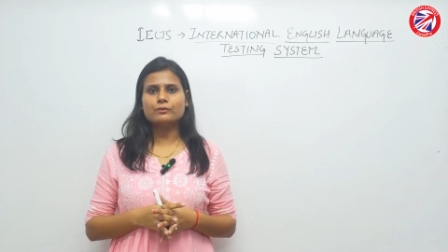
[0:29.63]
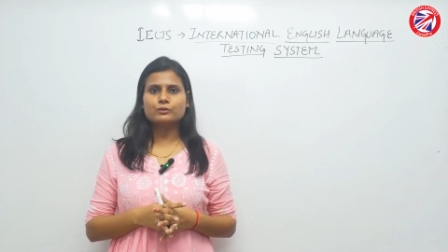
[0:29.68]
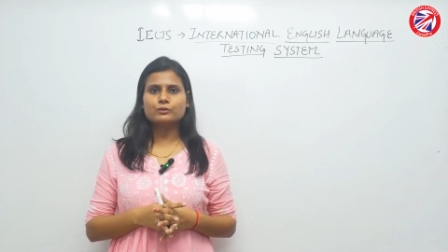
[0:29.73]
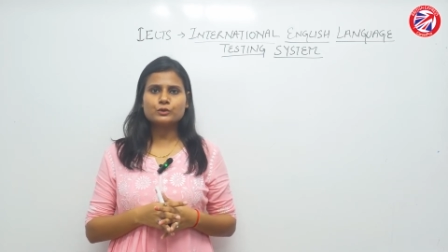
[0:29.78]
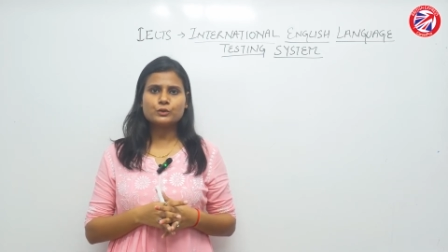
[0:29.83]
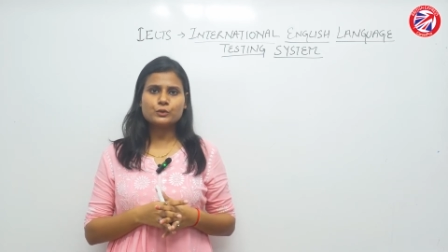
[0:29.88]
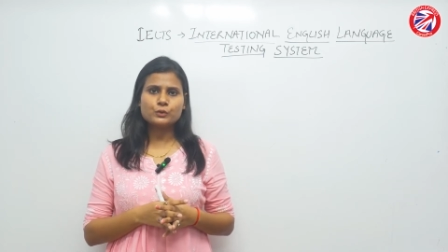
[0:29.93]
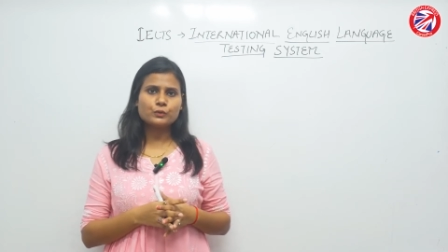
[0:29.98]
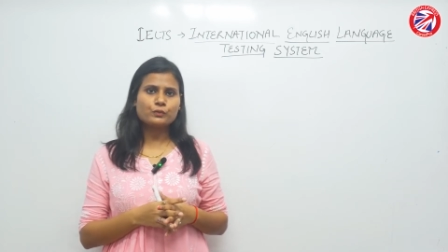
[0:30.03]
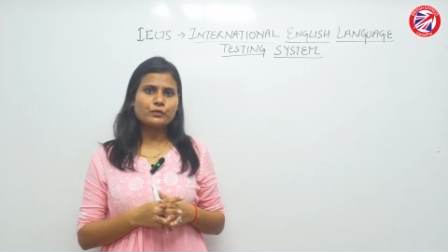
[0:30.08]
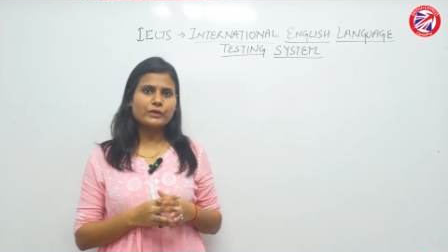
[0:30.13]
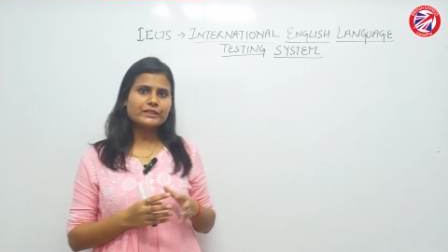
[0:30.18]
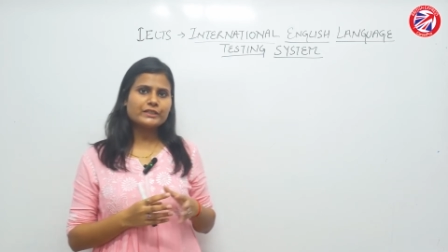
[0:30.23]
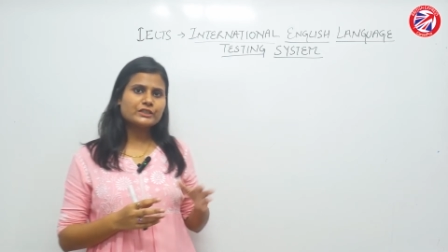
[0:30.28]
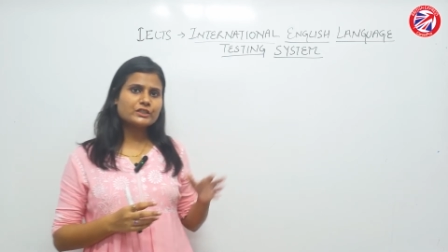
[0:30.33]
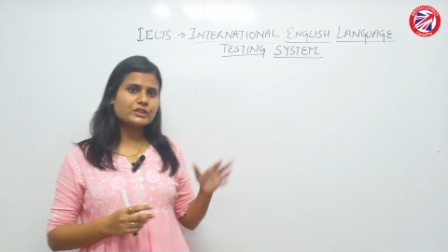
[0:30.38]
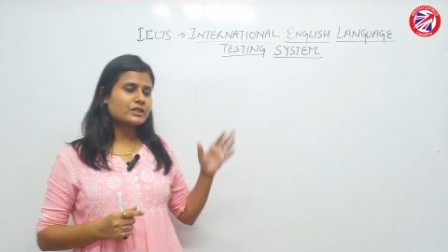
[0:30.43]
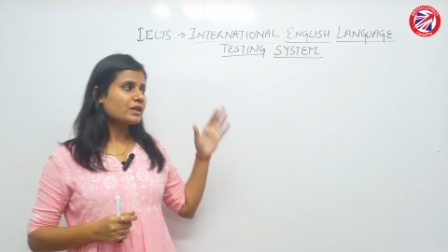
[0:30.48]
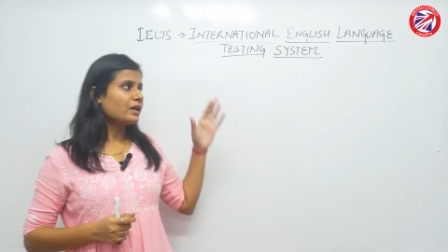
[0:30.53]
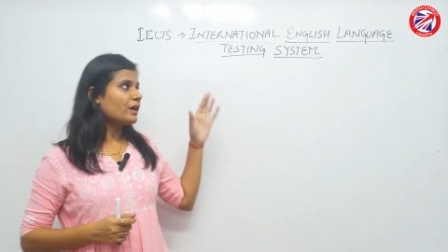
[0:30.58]
through
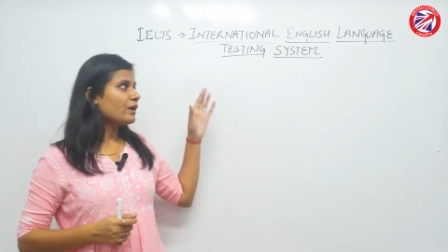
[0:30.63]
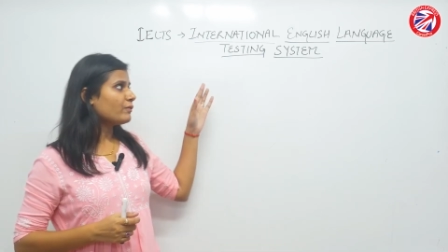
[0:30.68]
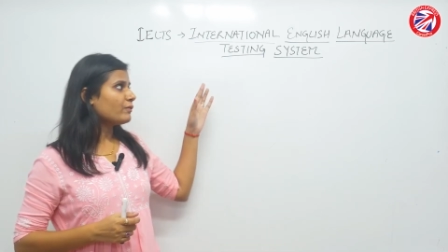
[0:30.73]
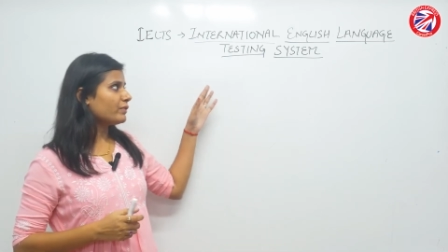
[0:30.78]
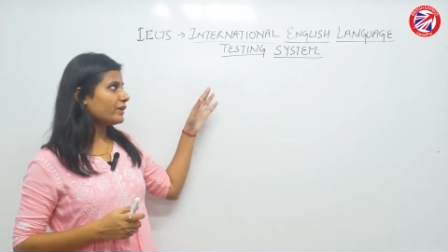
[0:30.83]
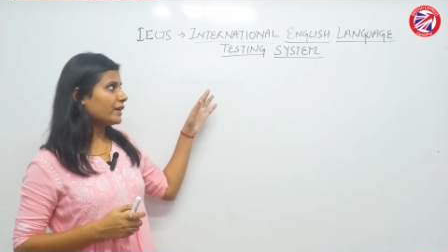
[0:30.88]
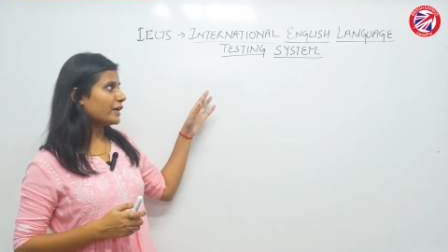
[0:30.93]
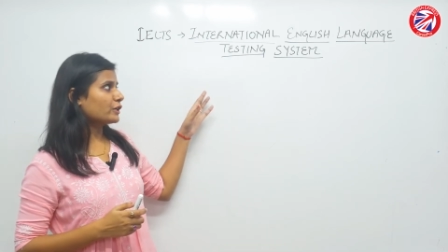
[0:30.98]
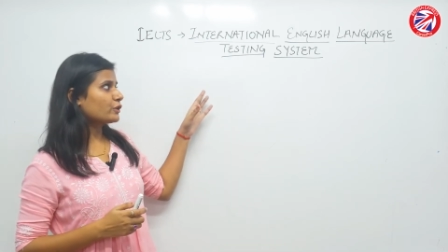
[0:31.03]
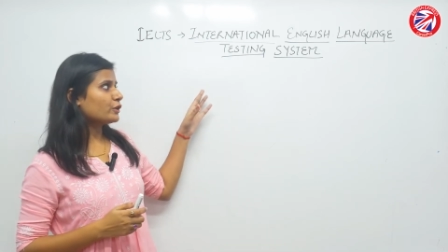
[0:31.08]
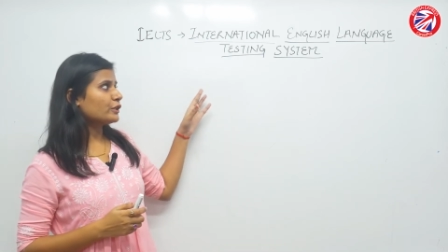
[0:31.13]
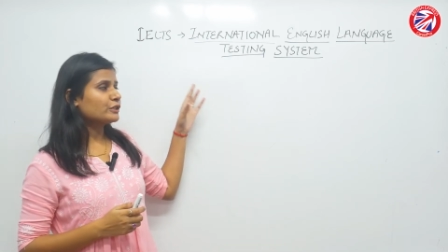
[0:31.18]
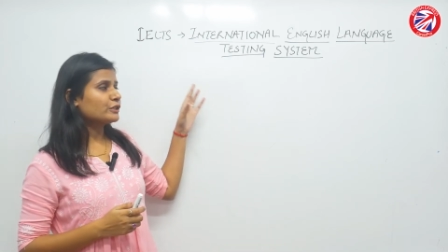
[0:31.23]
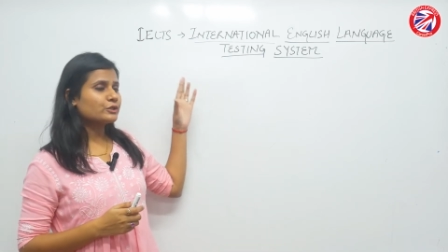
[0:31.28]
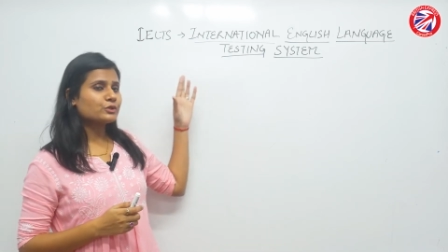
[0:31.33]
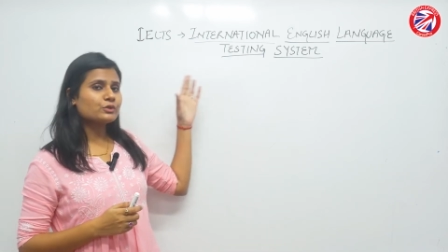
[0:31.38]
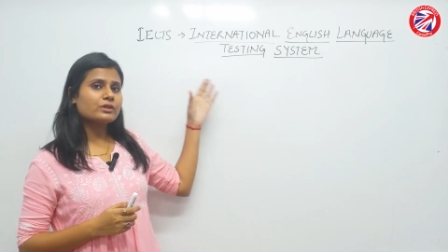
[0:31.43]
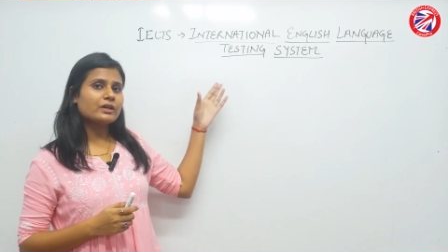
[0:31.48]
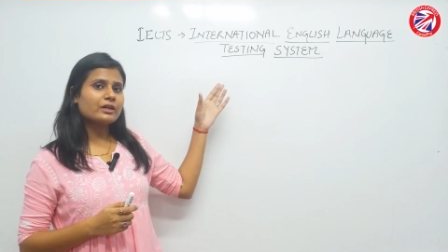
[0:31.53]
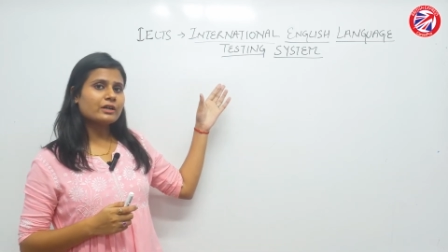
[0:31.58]
which we are going
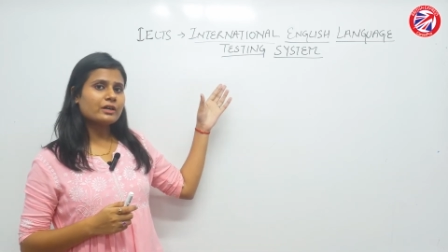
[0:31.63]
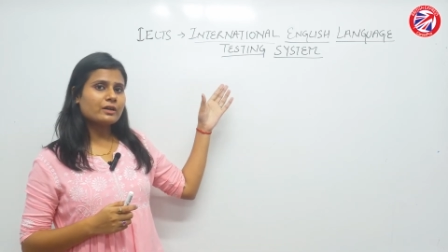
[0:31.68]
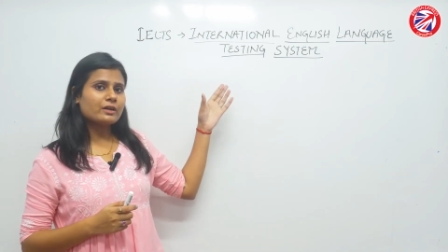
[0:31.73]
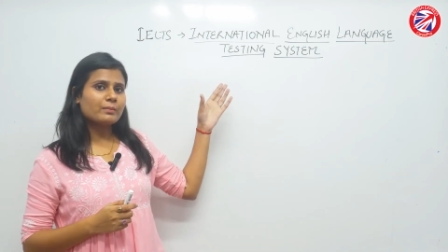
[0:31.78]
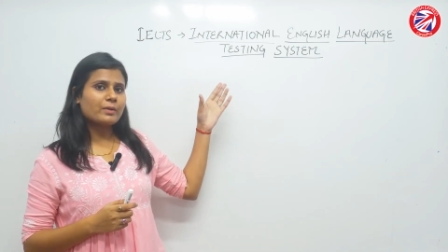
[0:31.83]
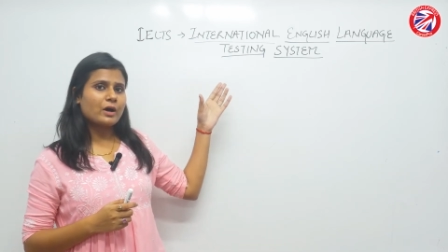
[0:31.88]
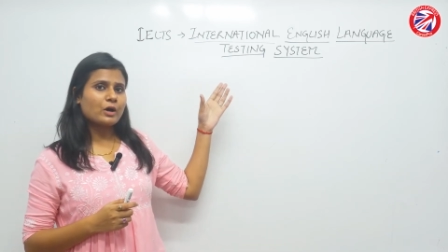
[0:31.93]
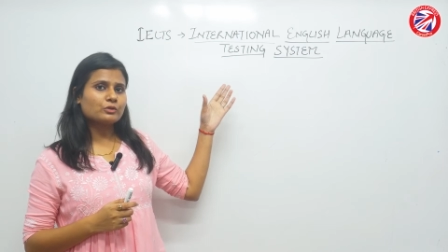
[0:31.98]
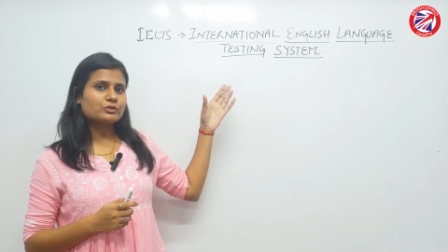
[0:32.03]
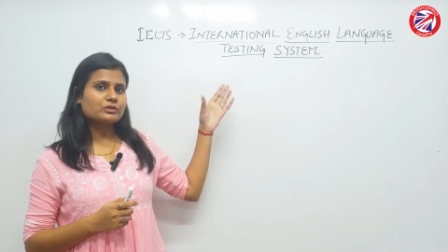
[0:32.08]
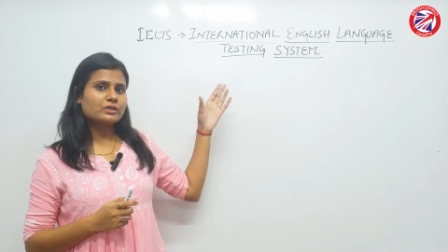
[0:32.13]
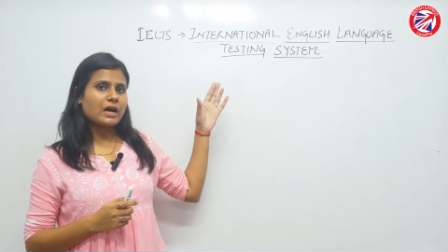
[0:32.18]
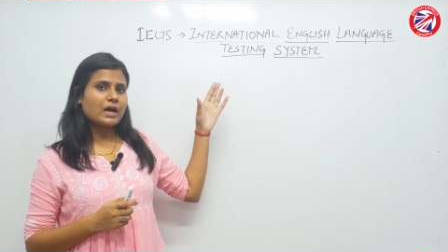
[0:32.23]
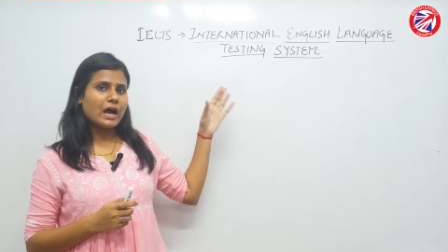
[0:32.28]
to learn about